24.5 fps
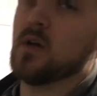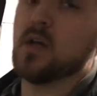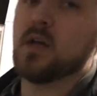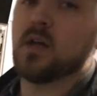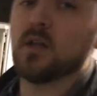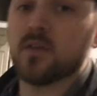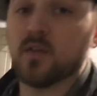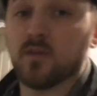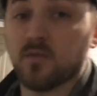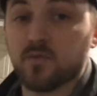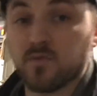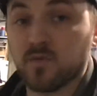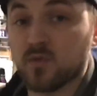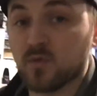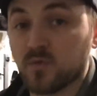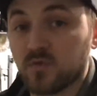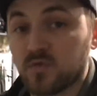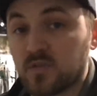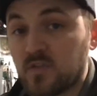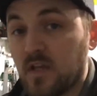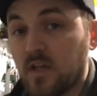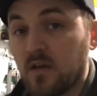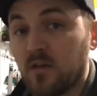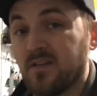the fuel
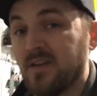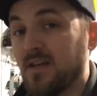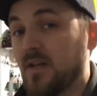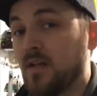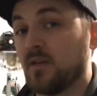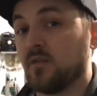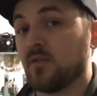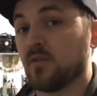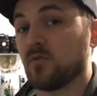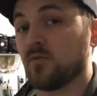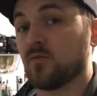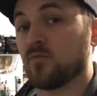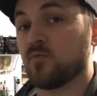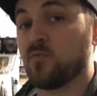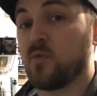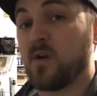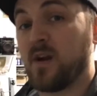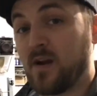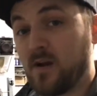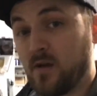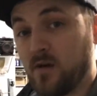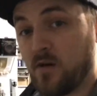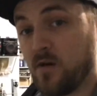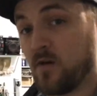cell in the
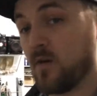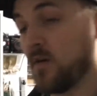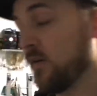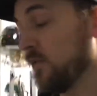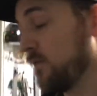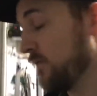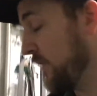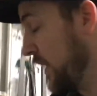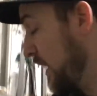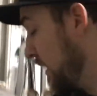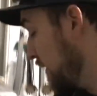rear that